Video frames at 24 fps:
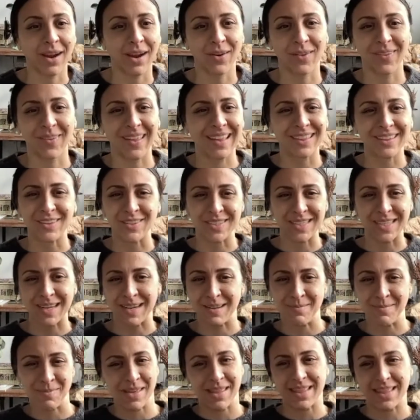or like there's going
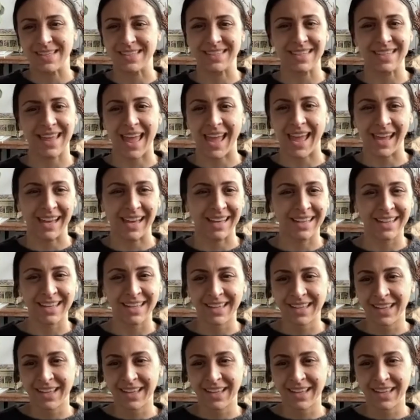to be this like